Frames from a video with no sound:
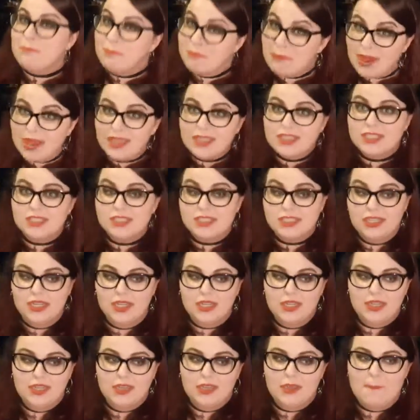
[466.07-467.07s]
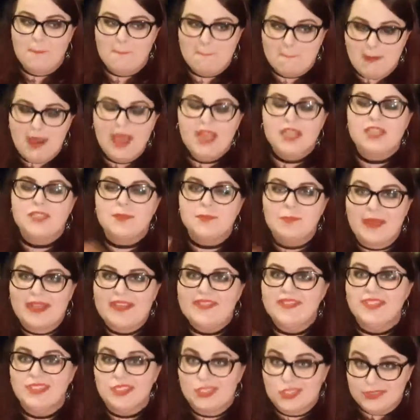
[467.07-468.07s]
much, much
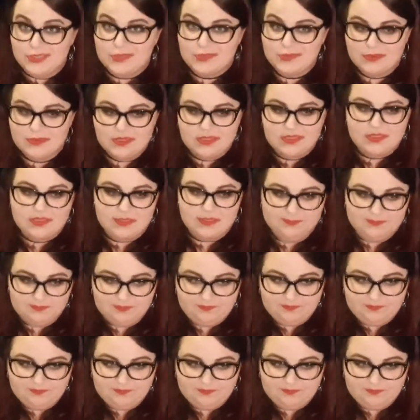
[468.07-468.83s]
better suits